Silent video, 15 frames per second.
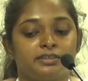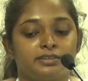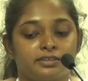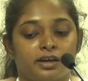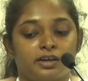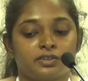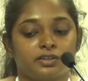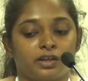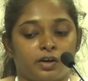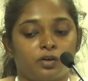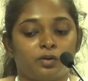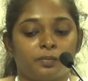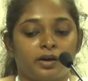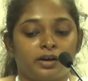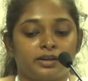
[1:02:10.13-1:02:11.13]
starch
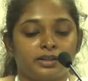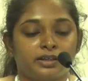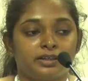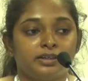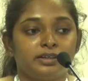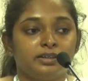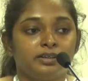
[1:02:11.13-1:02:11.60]
nanoparticle